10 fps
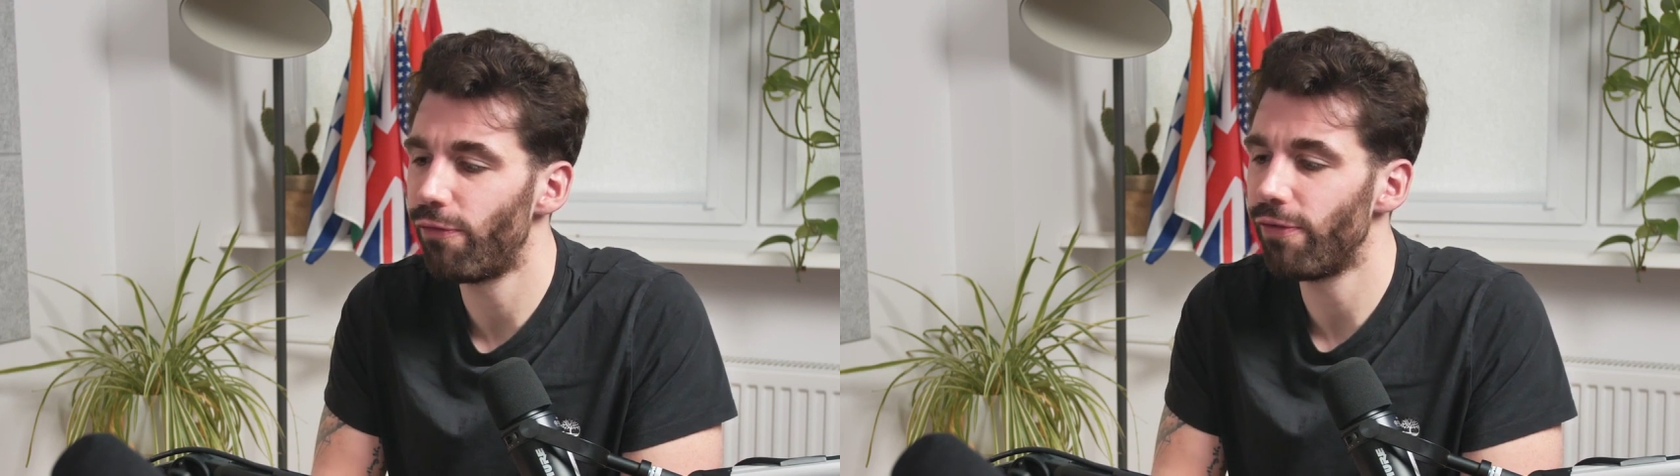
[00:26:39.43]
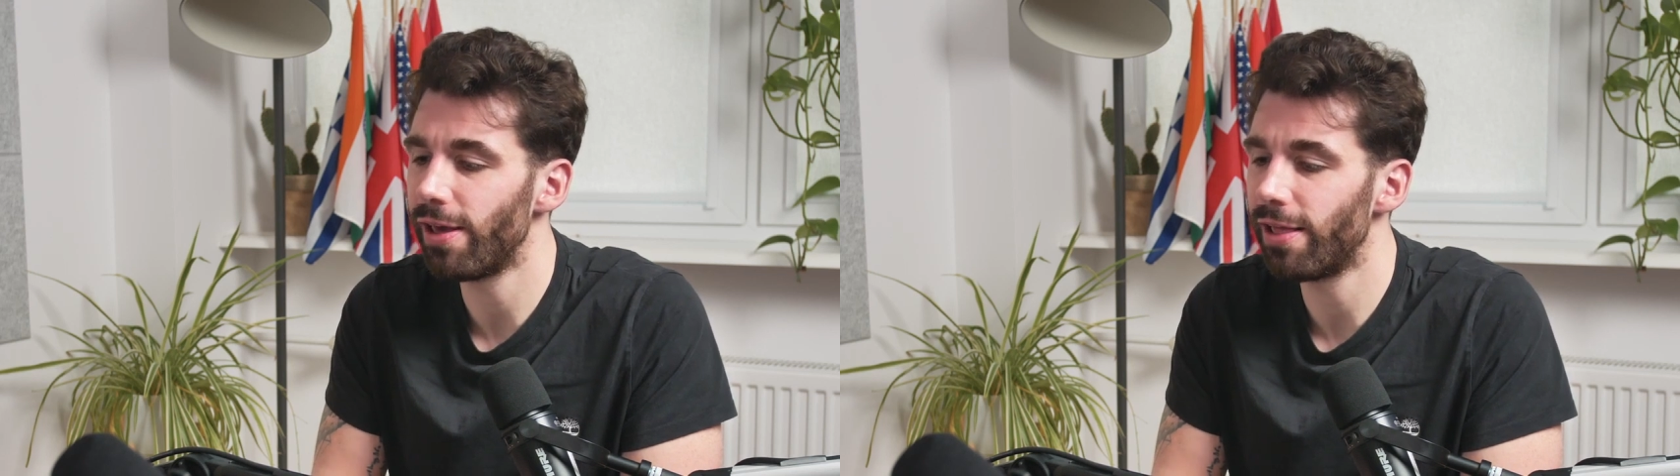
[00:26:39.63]

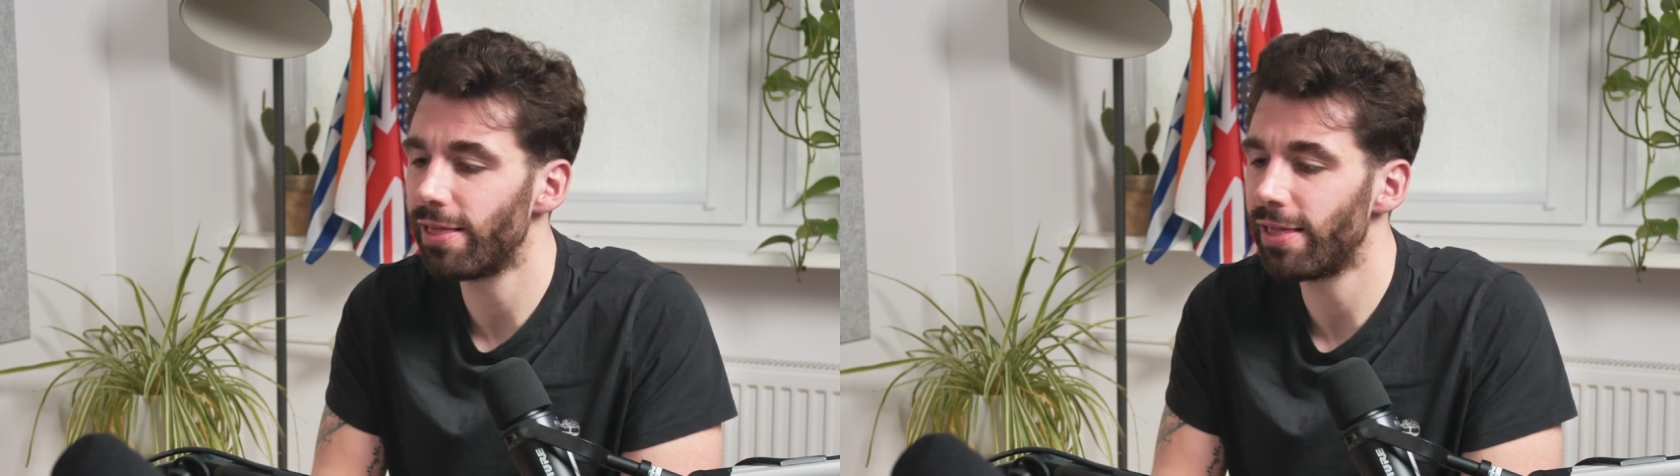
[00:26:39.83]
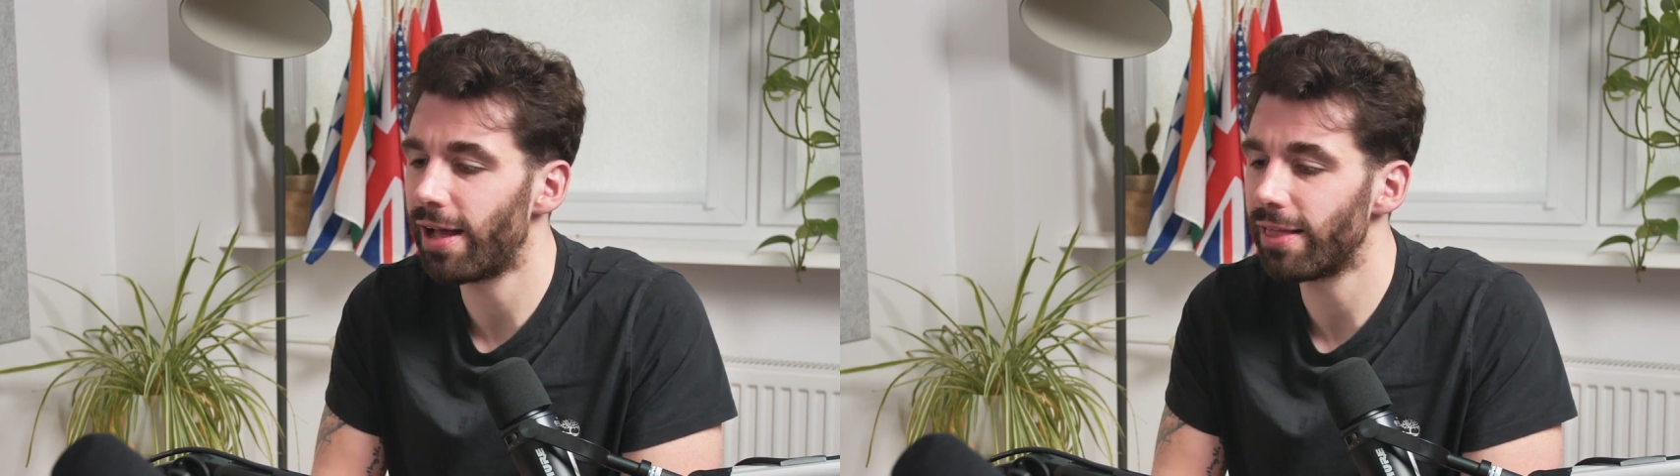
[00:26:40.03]

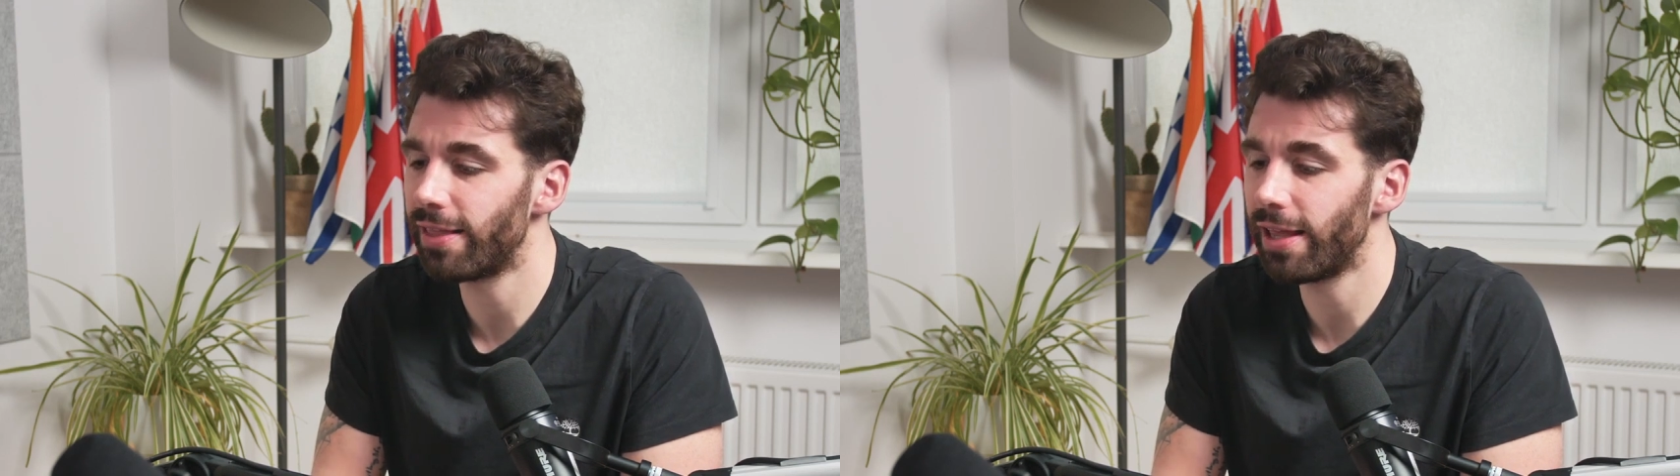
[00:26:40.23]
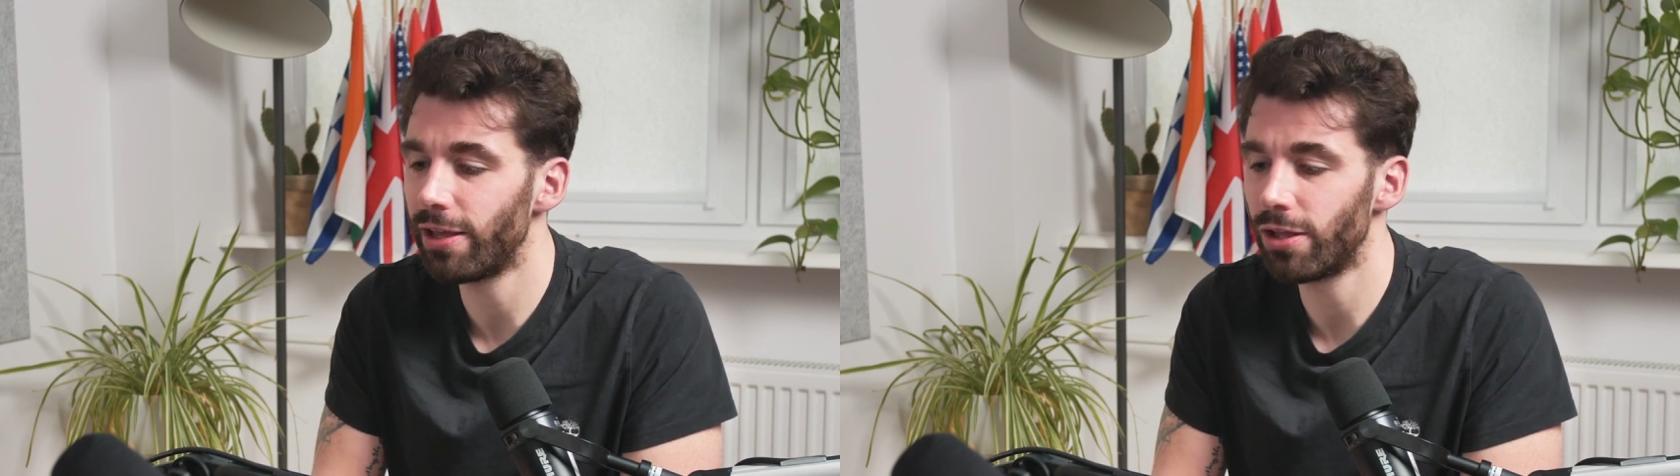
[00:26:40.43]
feel that
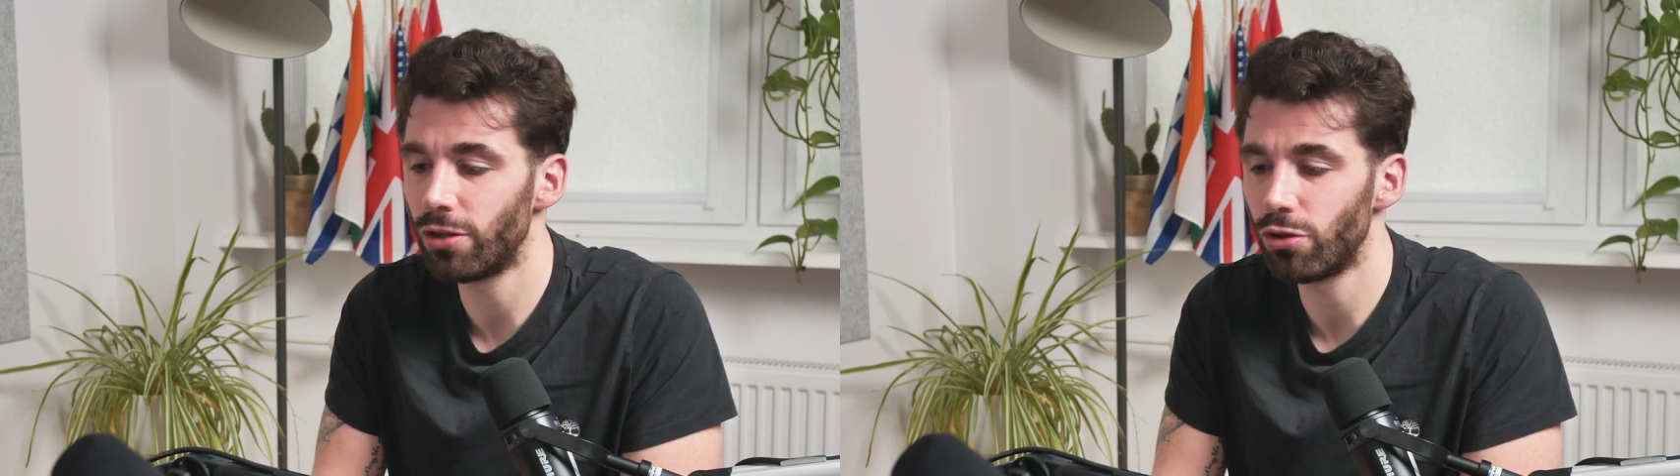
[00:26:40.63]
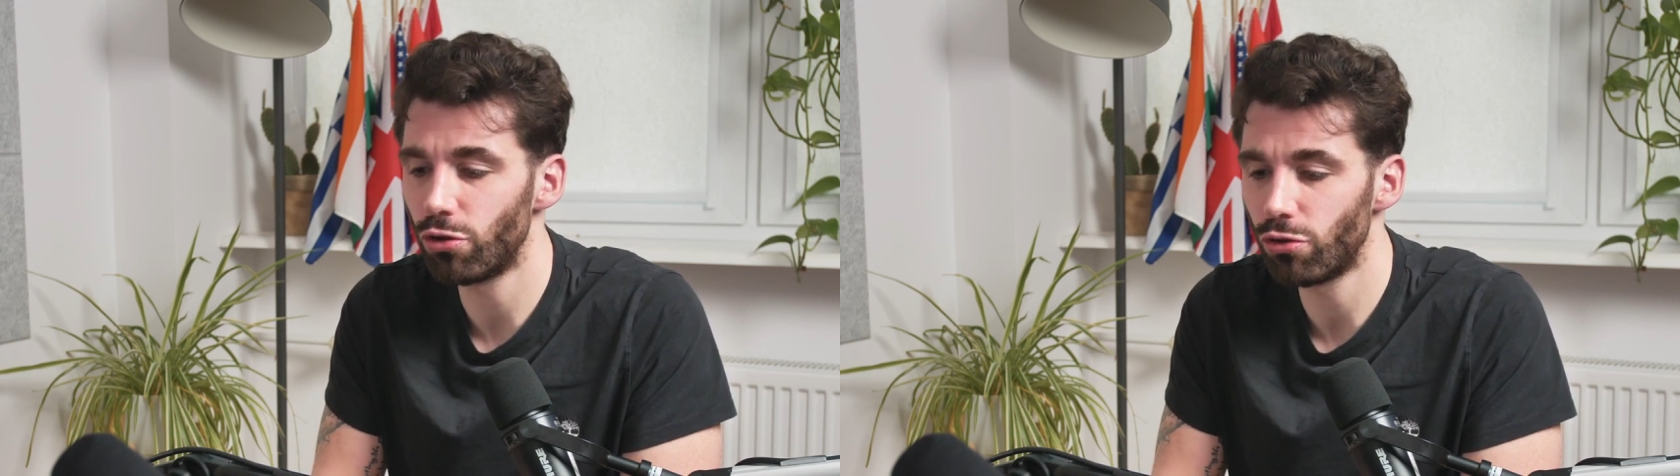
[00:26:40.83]
they
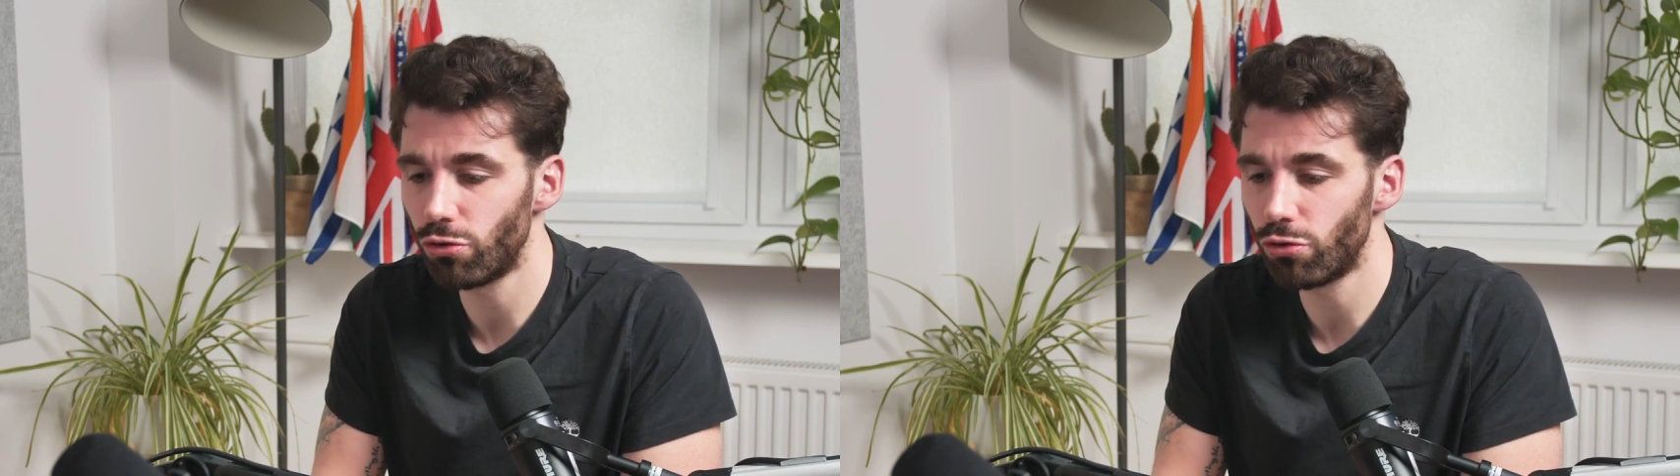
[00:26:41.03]
can